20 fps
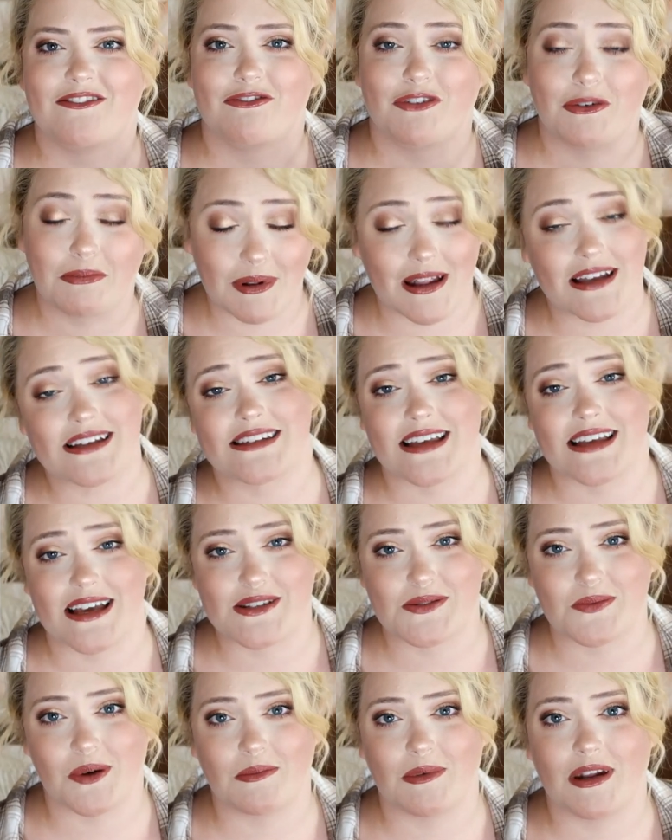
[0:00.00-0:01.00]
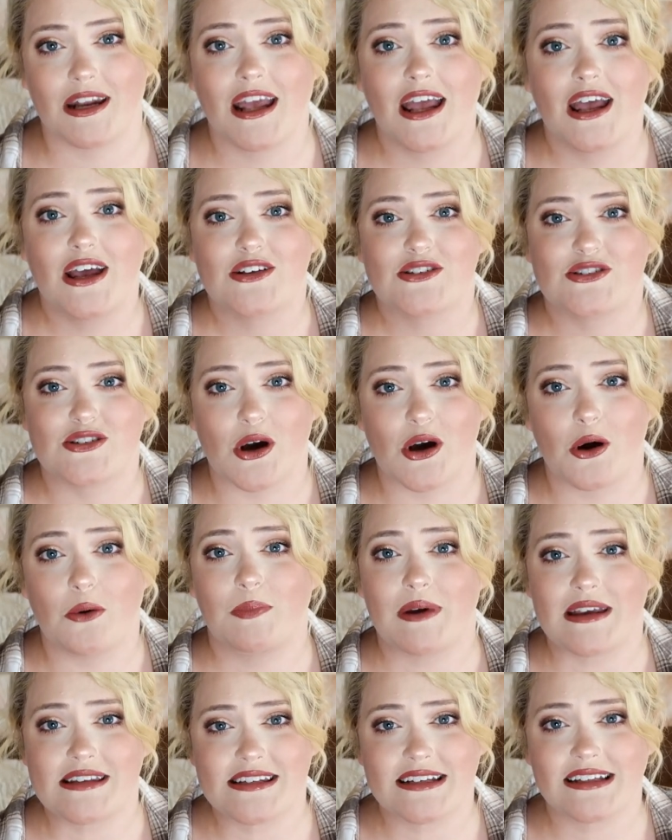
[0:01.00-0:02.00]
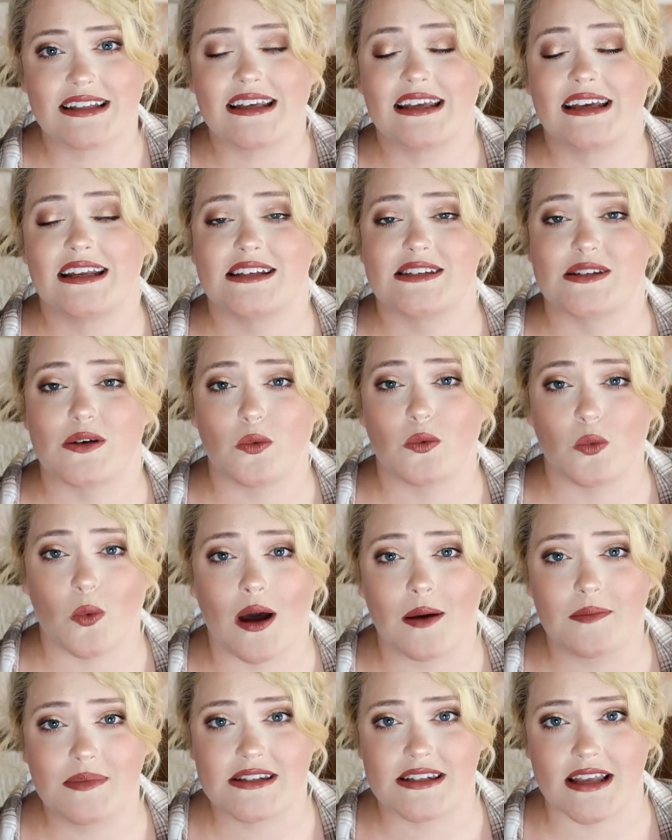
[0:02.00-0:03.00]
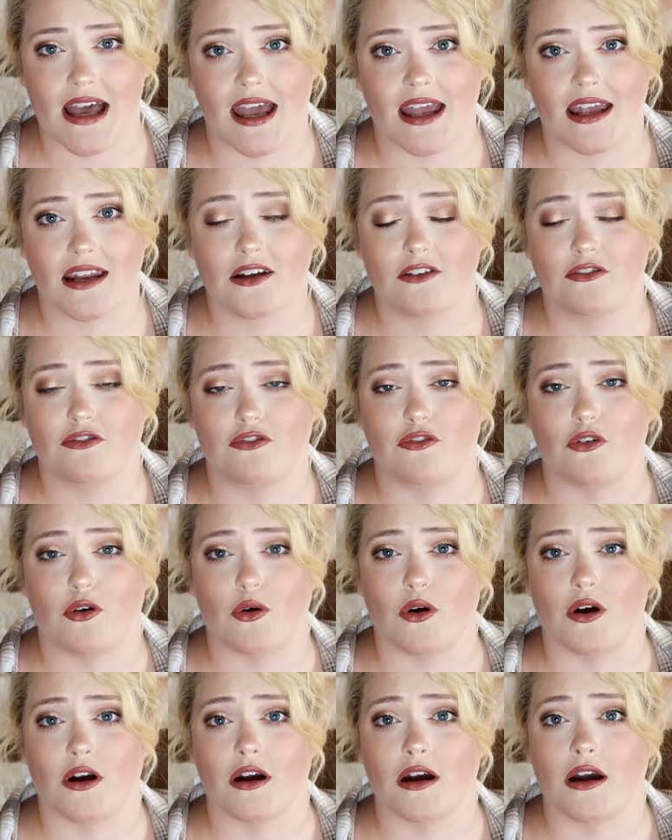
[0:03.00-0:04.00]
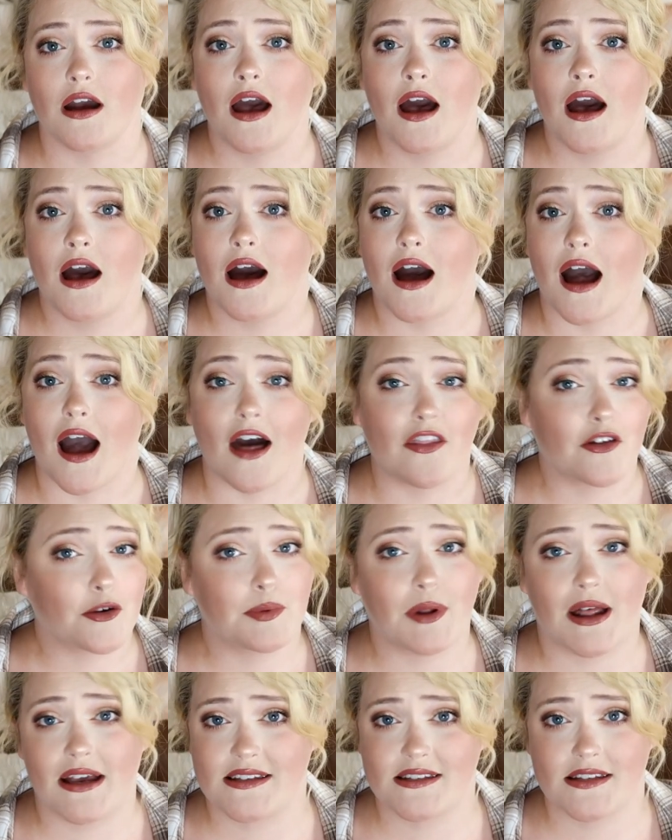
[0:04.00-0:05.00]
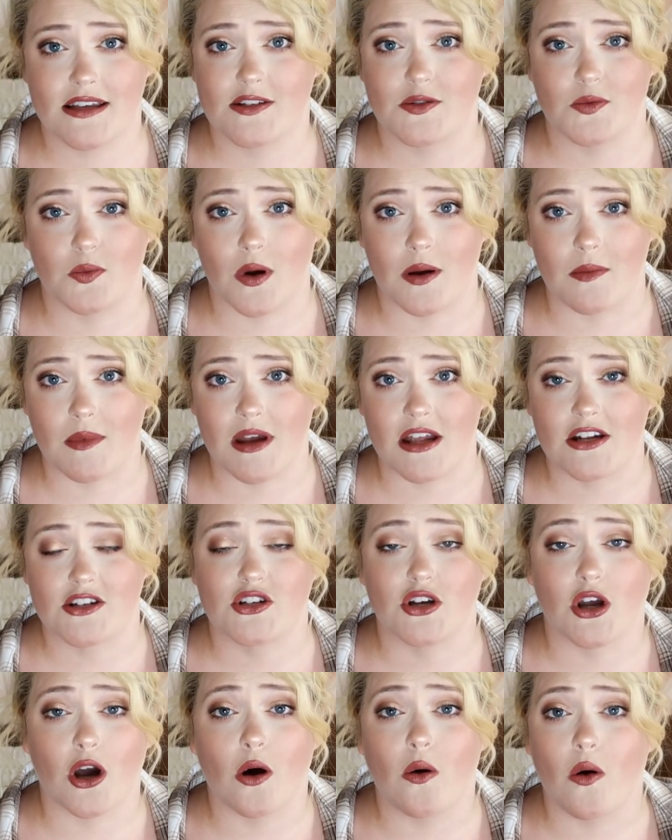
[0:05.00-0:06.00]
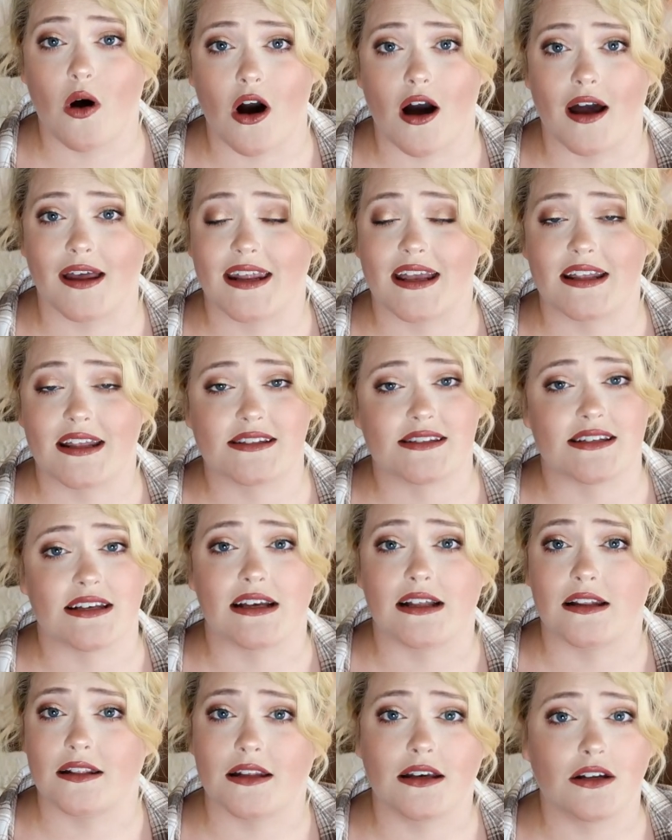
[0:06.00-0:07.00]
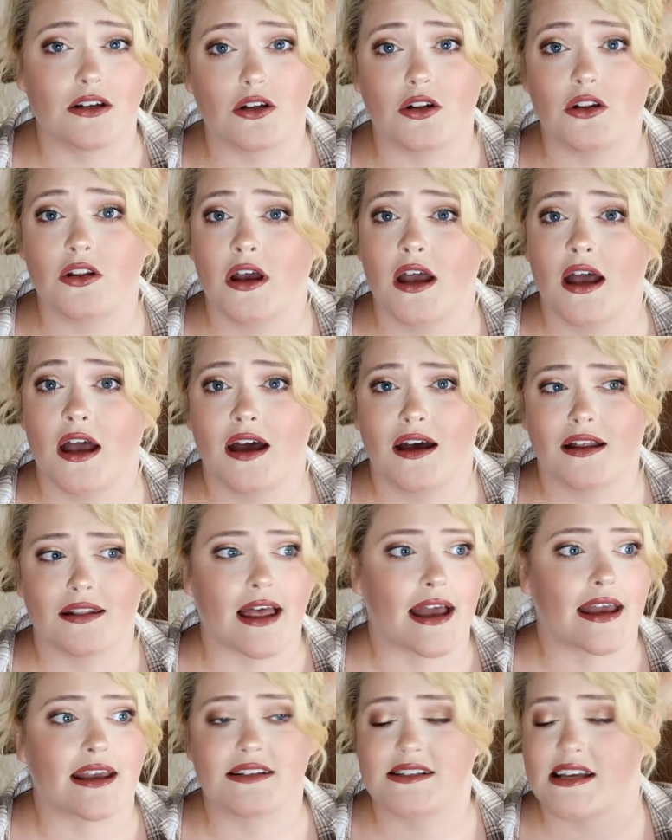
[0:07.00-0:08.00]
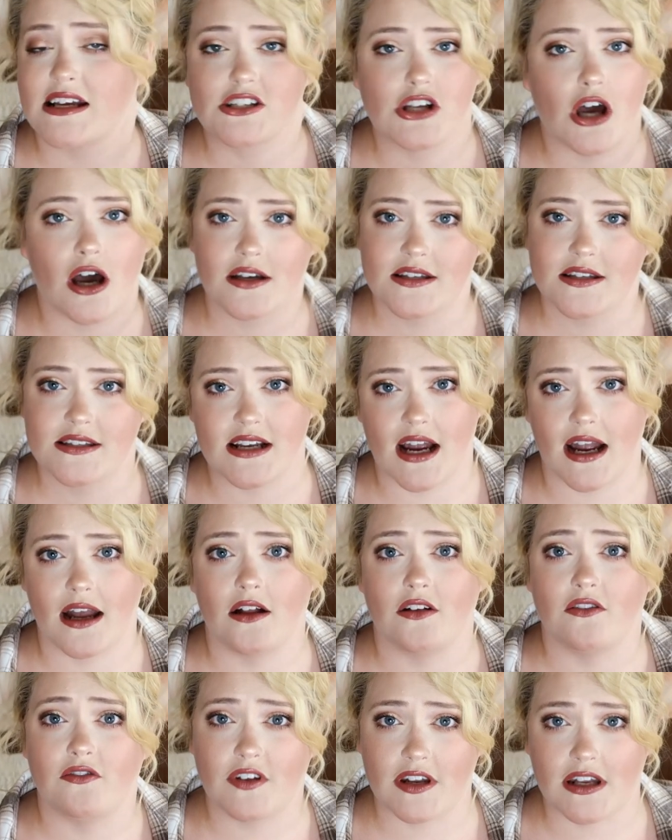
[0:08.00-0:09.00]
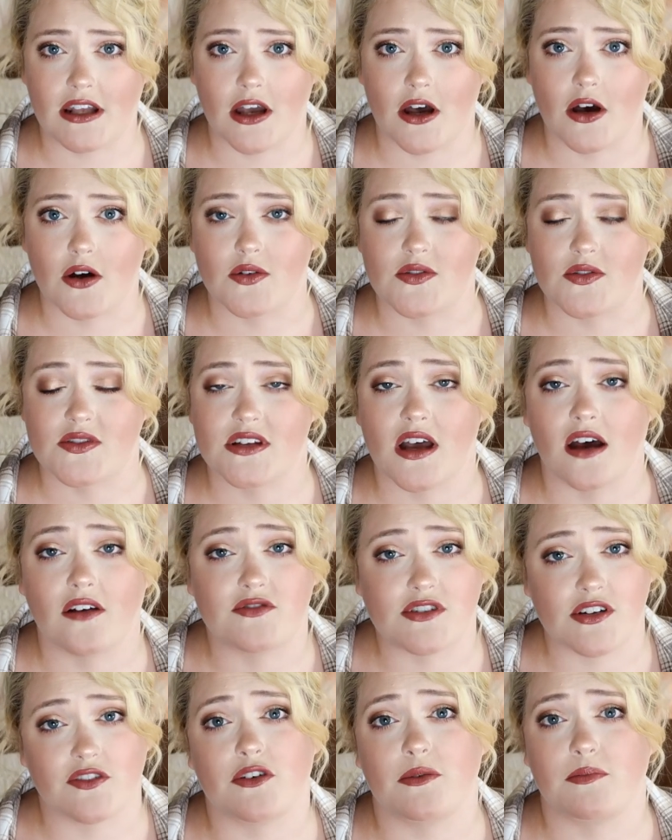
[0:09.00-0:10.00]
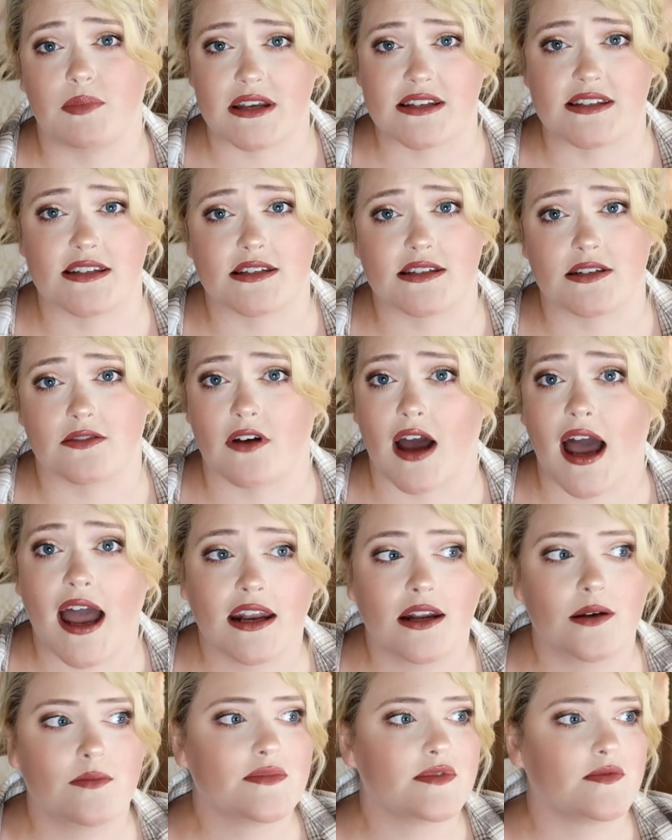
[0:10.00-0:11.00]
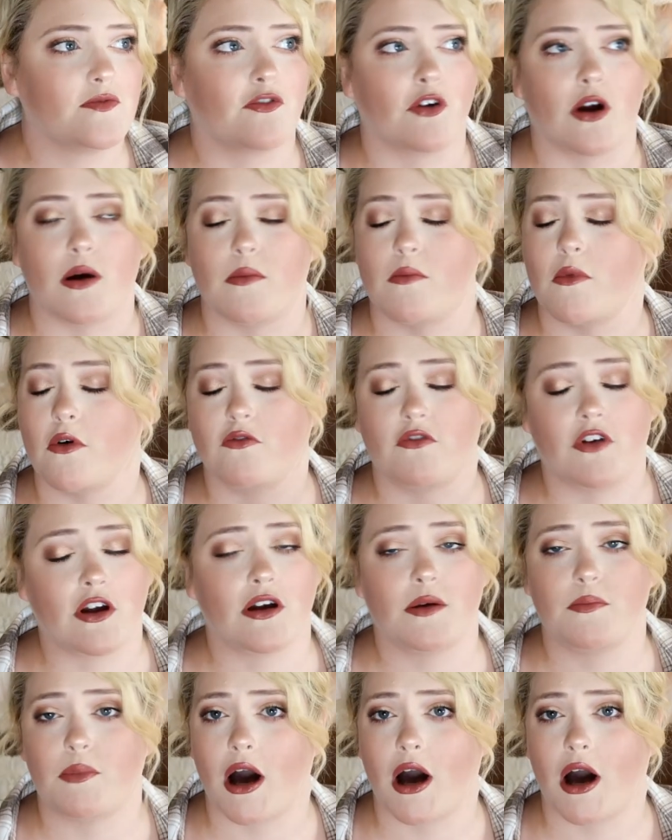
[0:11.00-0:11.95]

for plus size women. So basically it is a website for other plus size women to go on and see little like TikTok style videos of different pieces of items from very